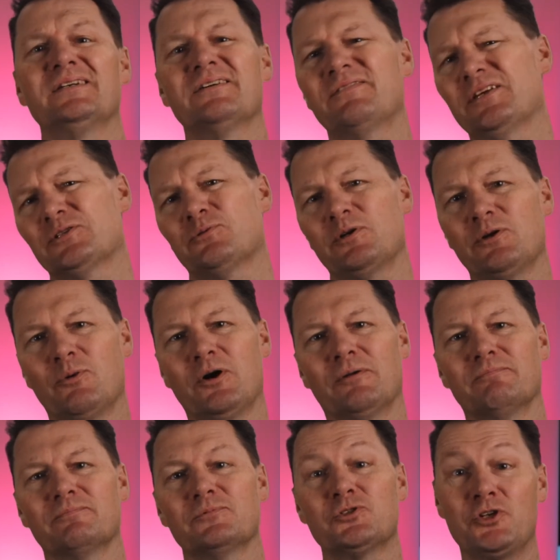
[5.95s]
if that's what you want,
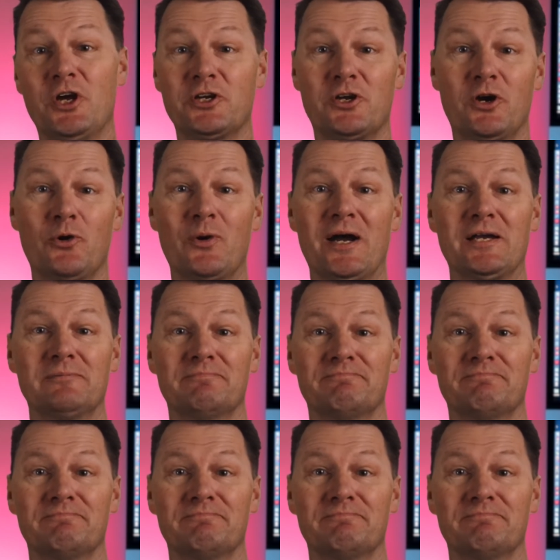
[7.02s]
so don't go away.